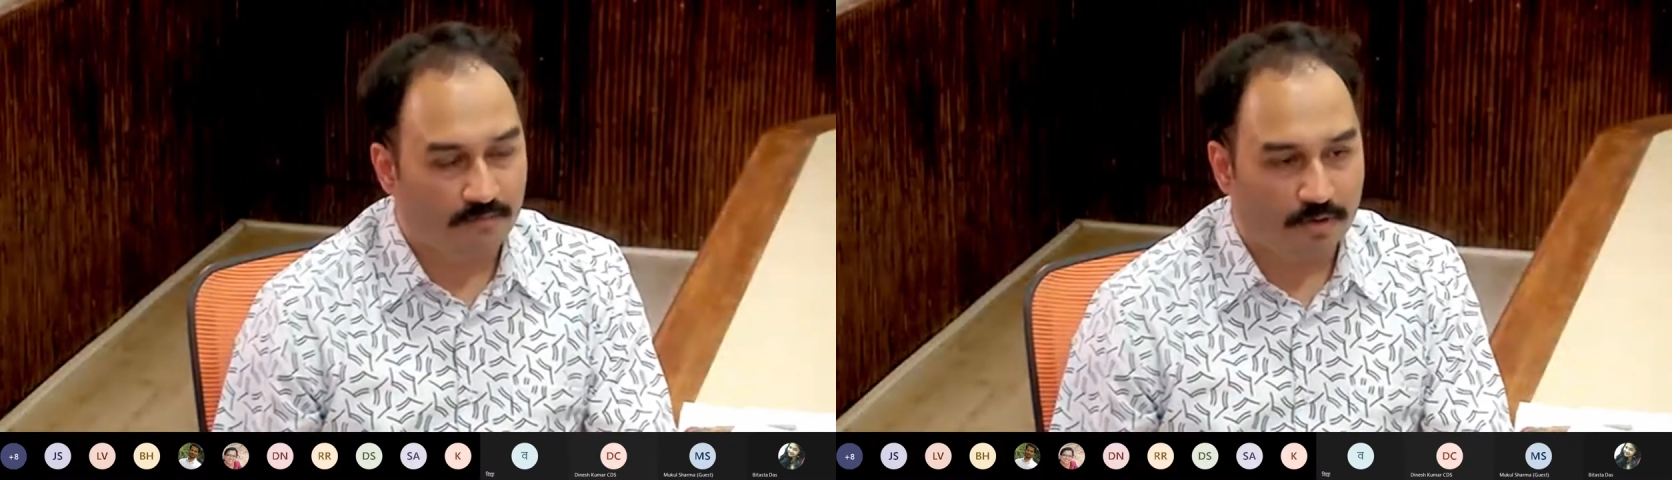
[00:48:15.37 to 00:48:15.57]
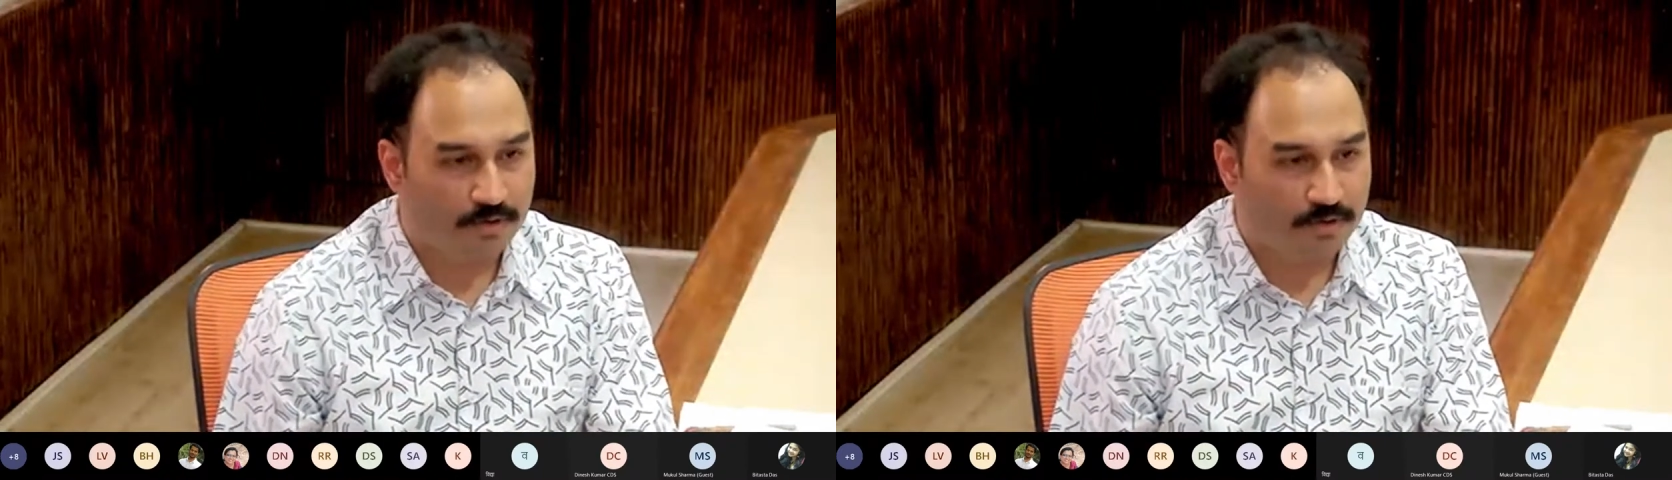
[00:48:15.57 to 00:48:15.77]

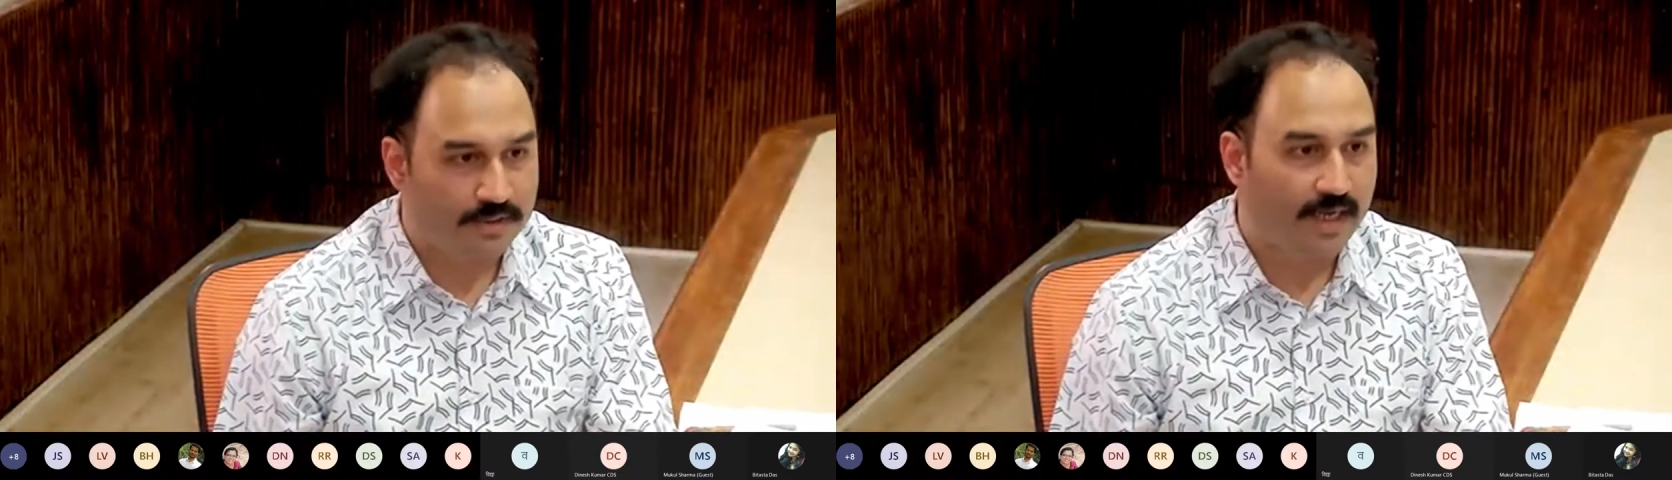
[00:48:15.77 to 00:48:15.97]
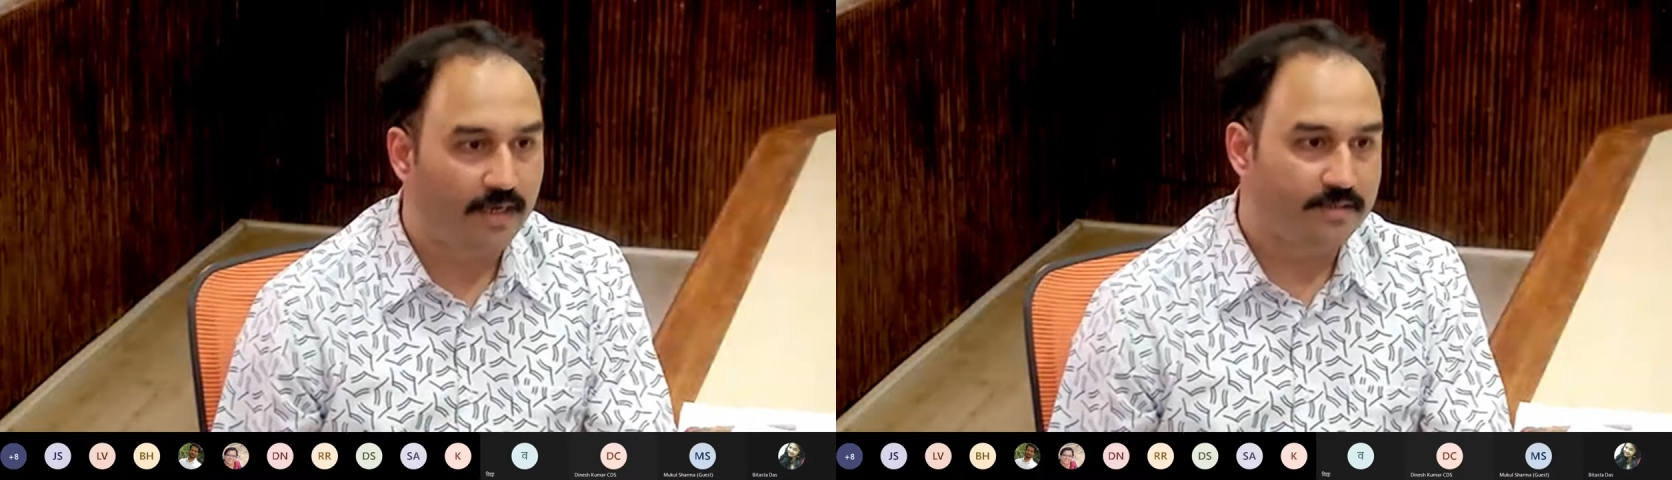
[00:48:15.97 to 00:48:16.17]
what you're
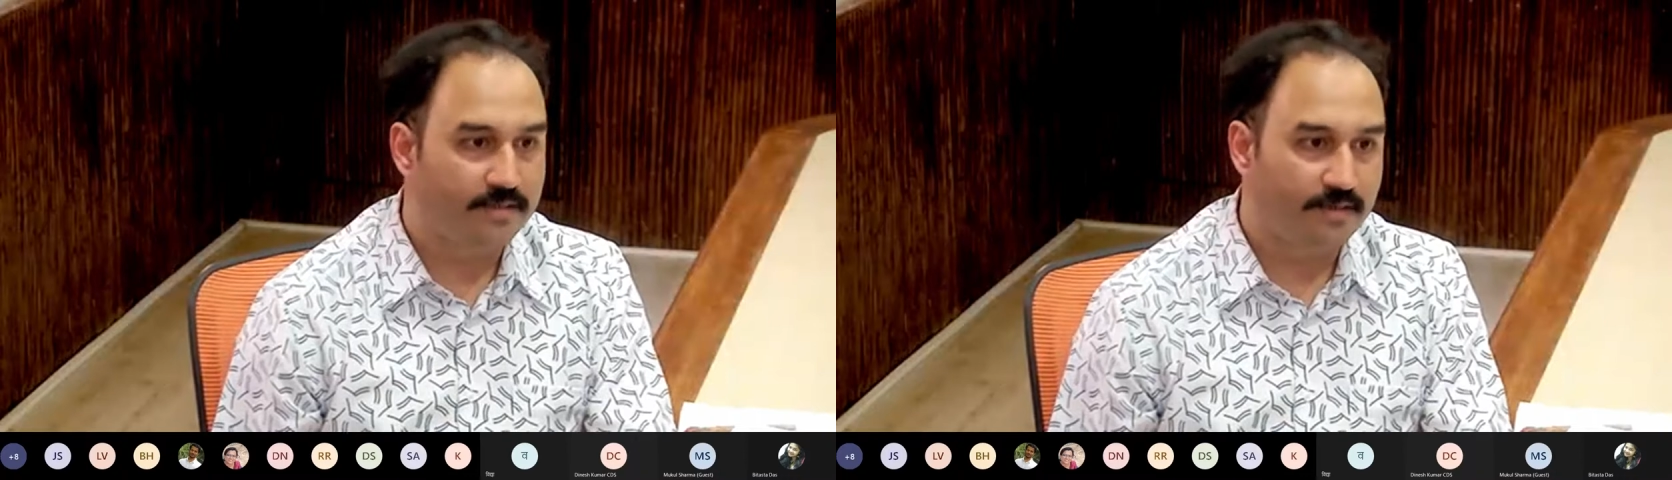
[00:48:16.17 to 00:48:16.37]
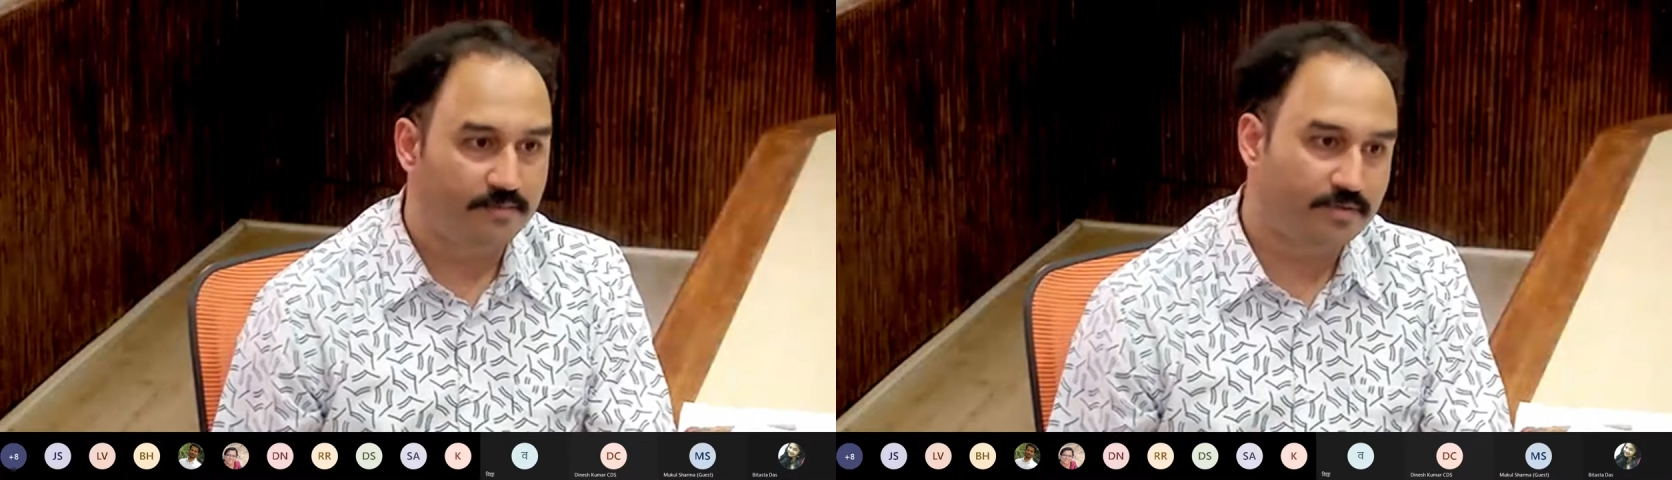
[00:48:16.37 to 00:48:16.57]
saying
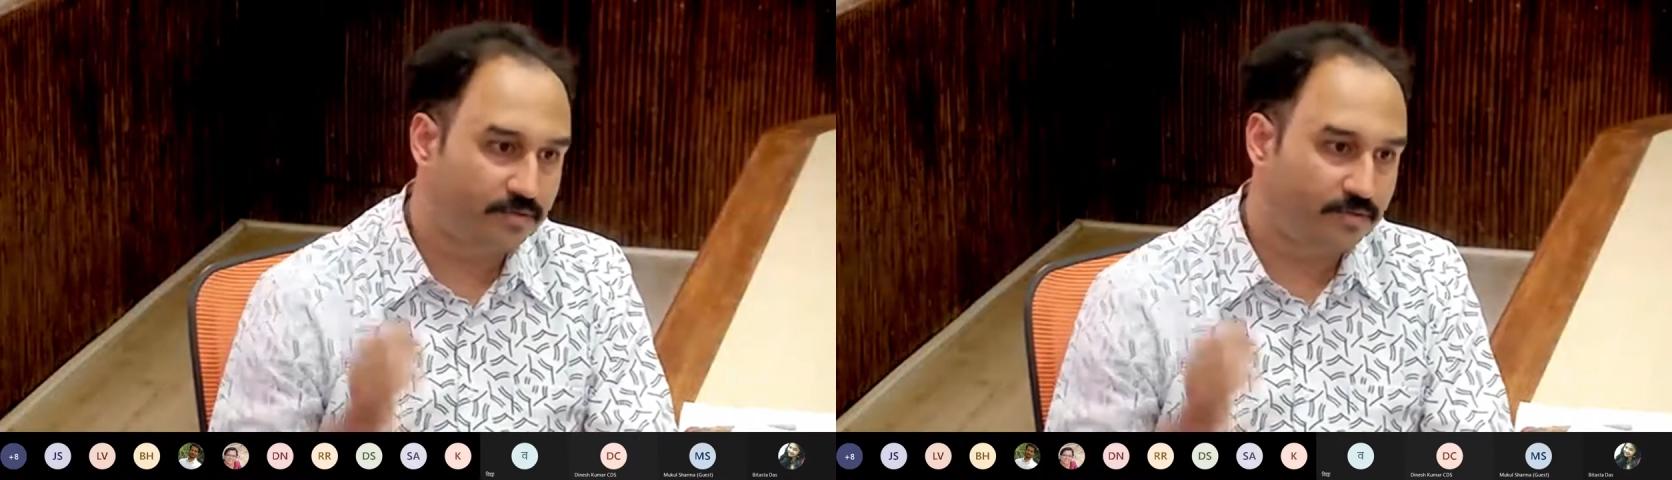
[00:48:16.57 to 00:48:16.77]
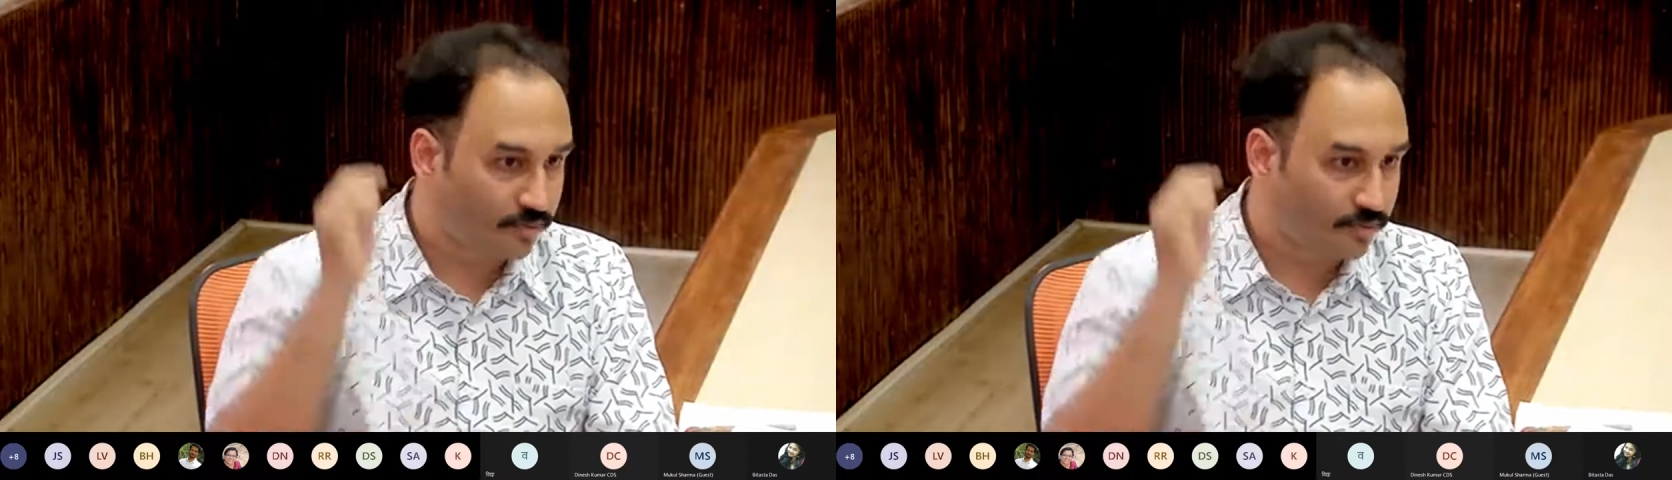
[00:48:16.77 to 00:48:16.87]
seems